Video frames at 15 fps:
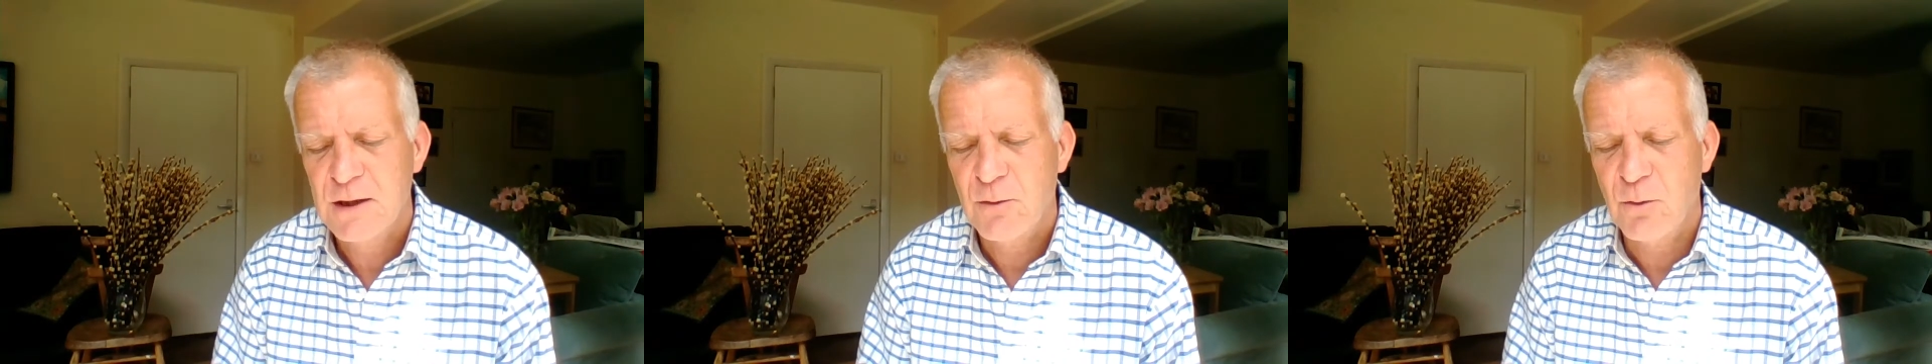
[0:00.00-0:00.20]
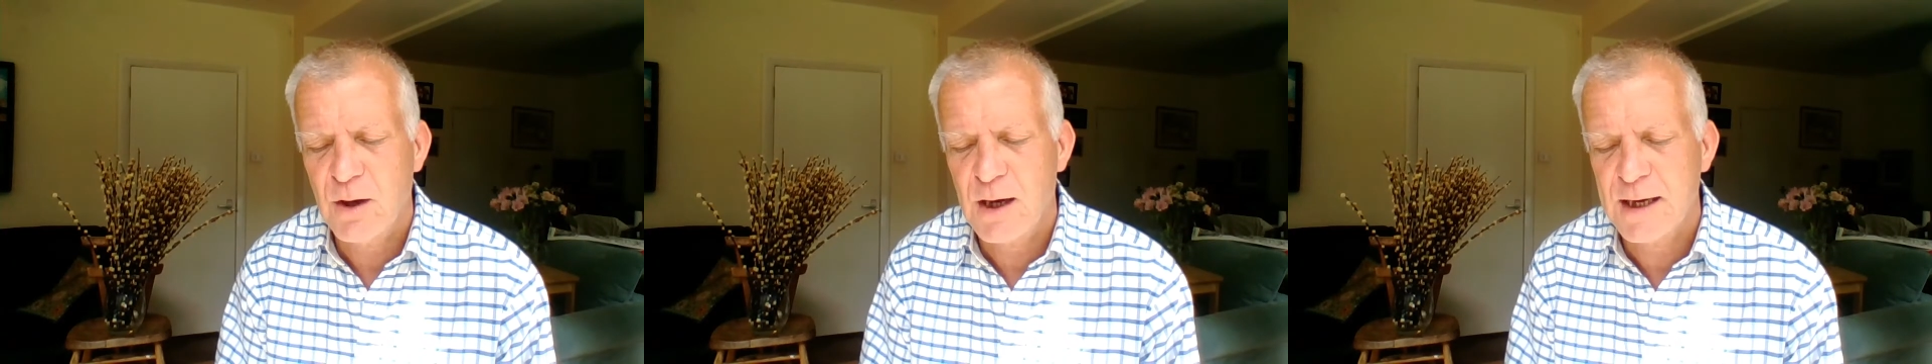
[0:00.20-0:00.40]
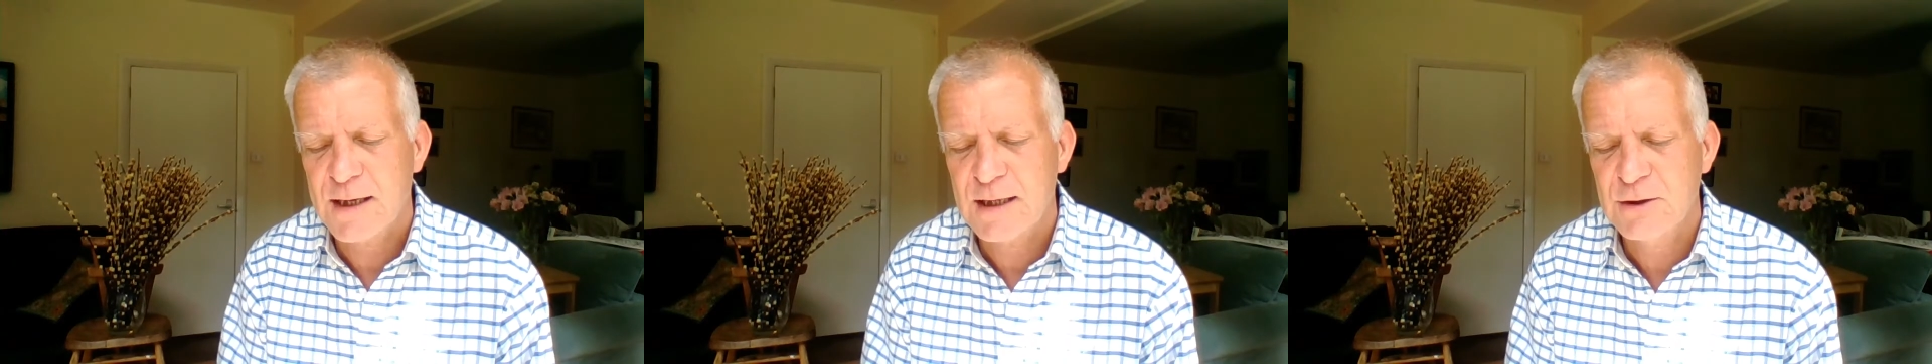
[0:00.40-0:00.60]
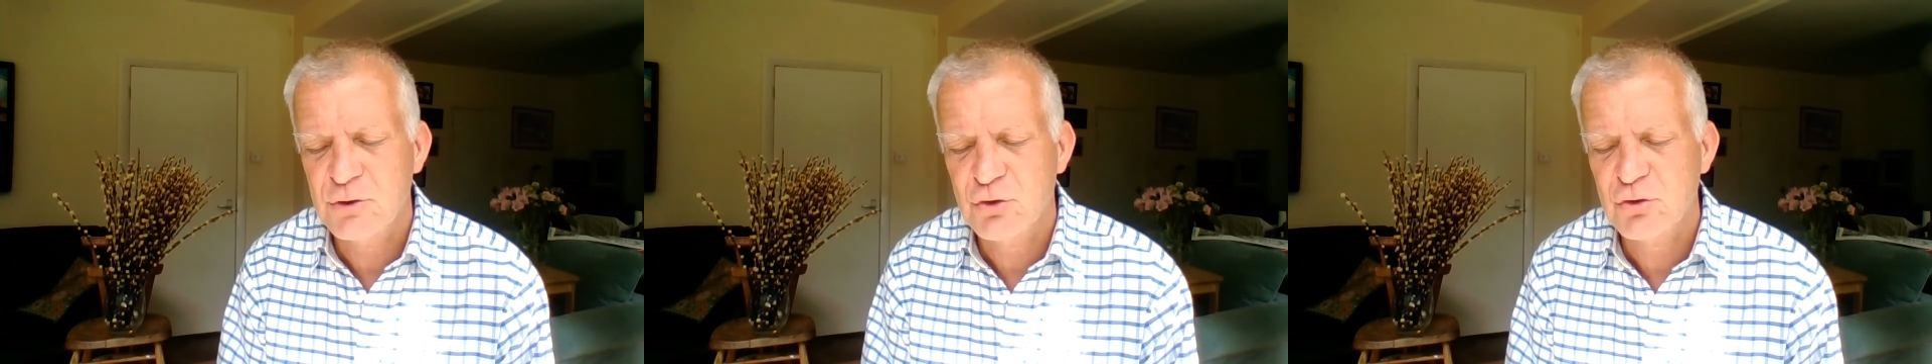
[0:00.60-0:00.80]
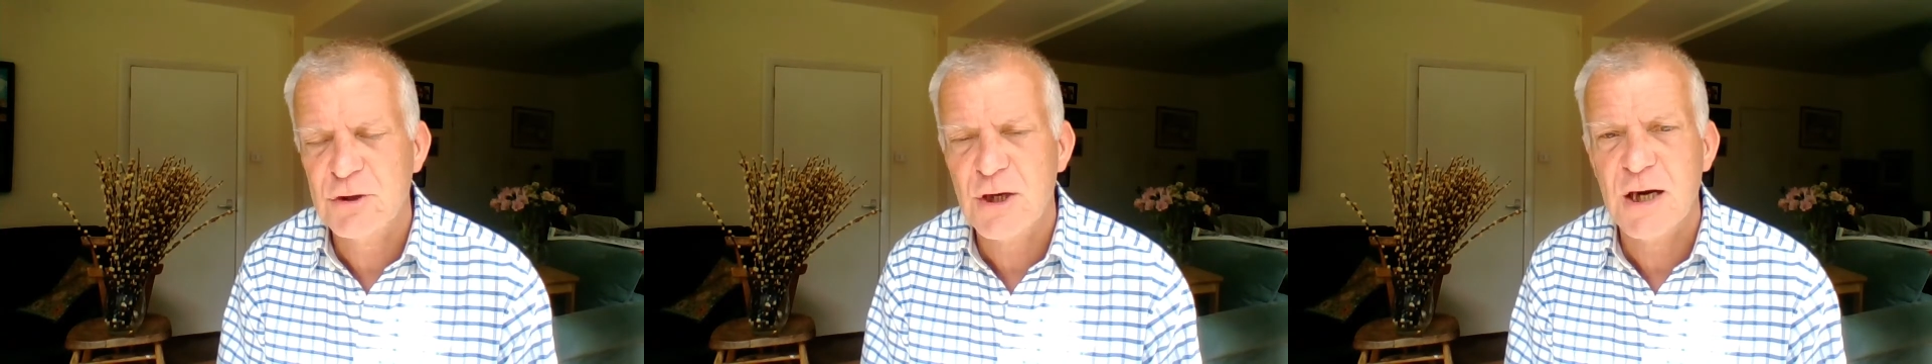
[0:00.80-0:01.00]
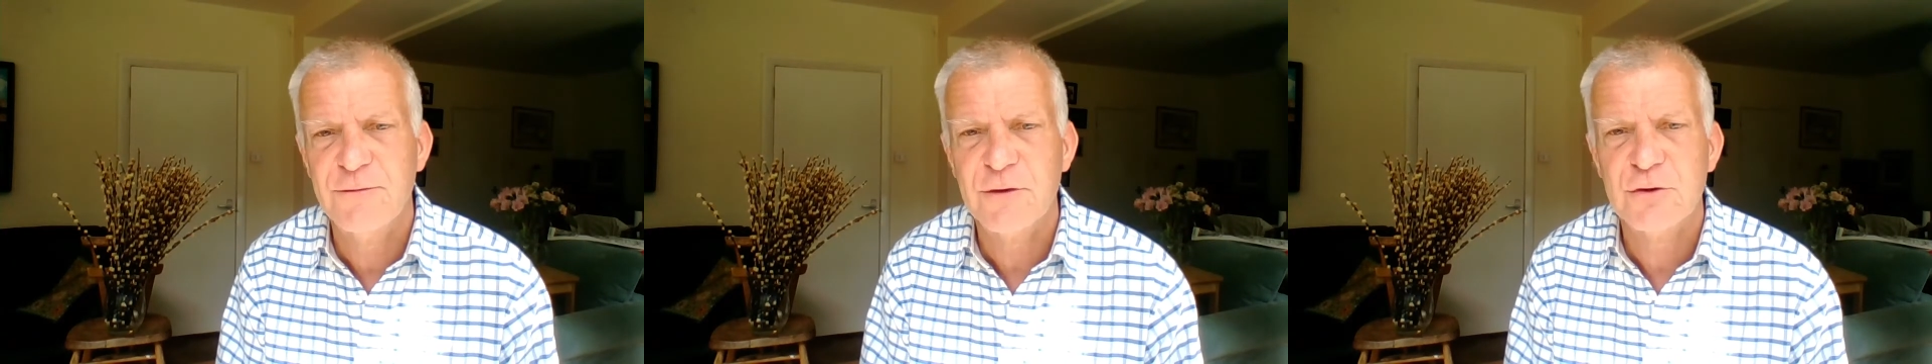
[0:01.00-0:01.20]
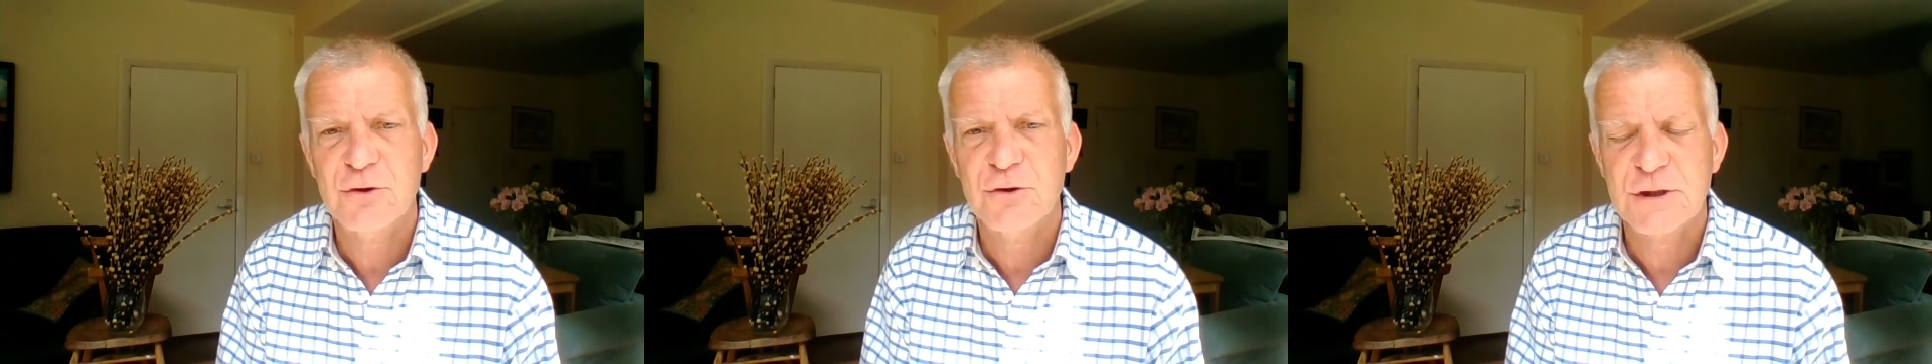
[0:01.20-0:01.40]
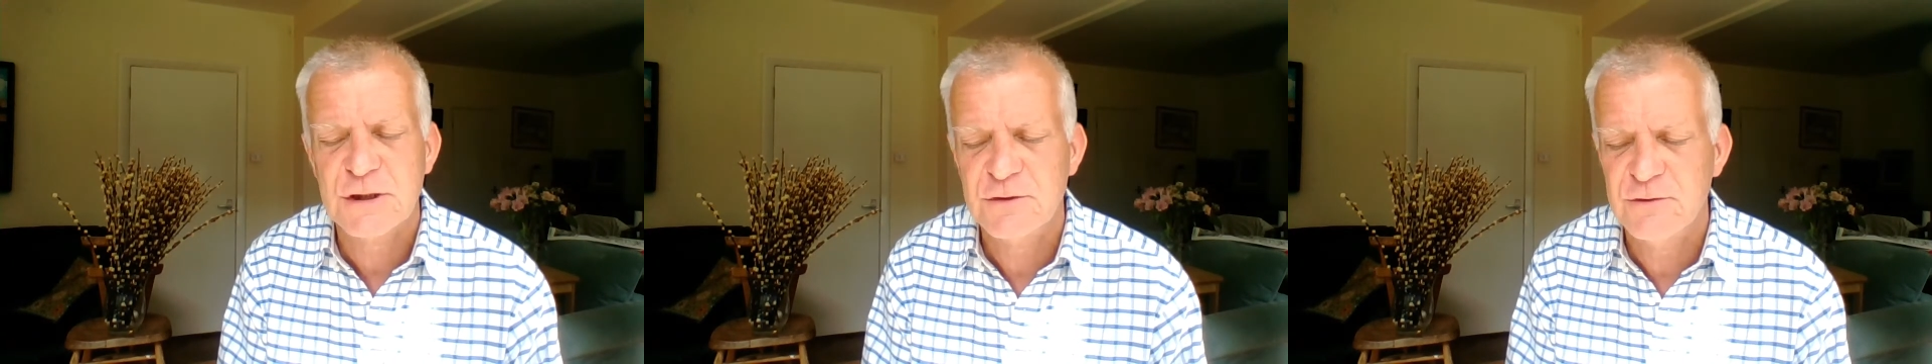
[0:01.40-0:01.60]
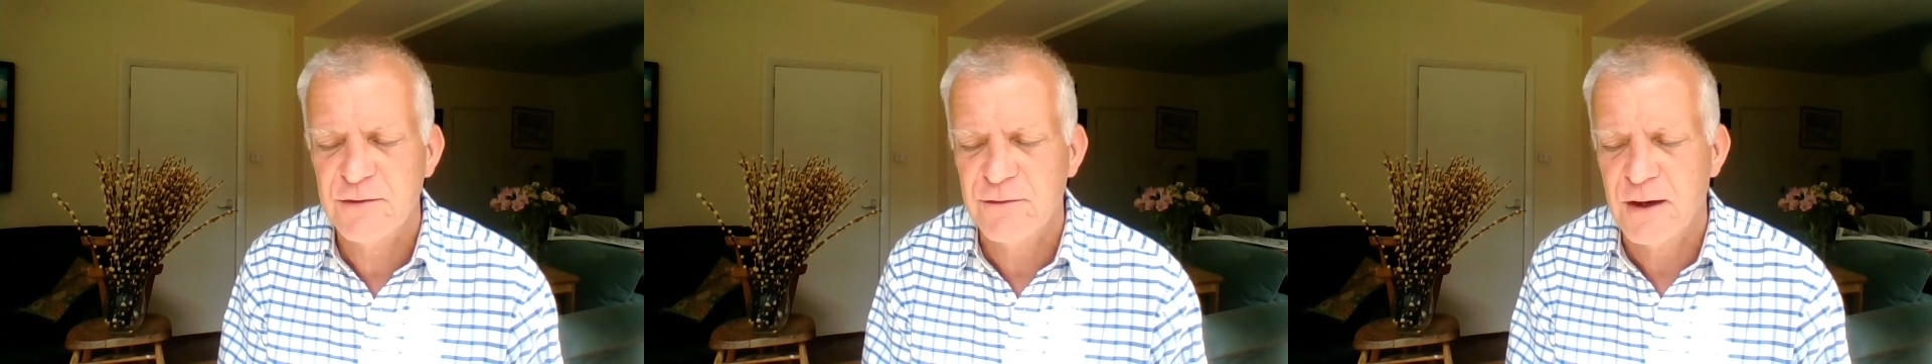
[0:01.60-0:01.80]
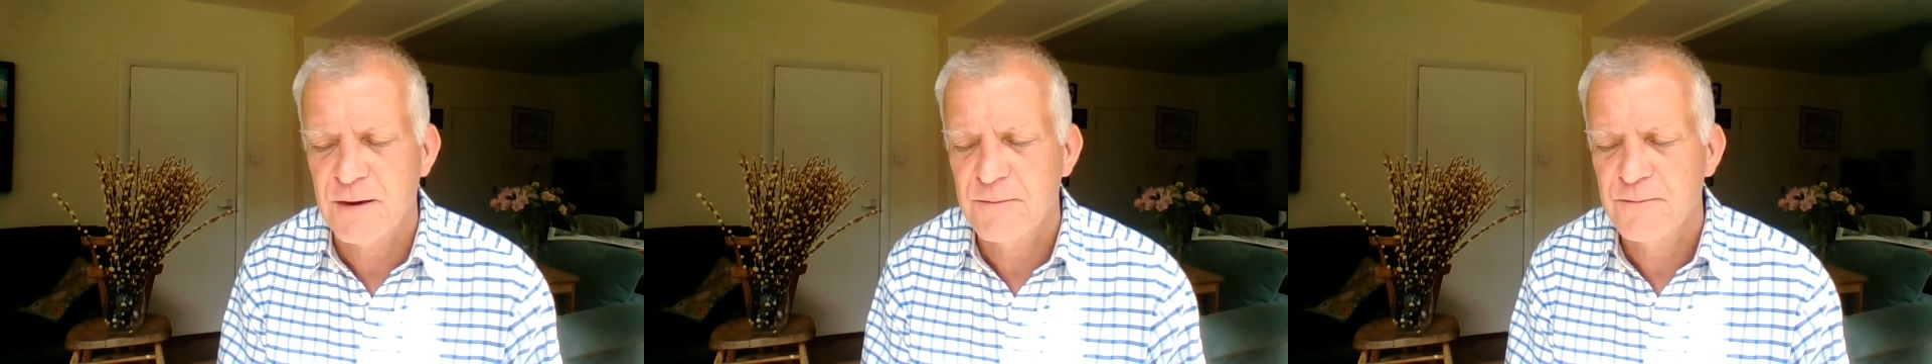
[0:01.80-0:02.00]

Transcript: where I can drive across the river.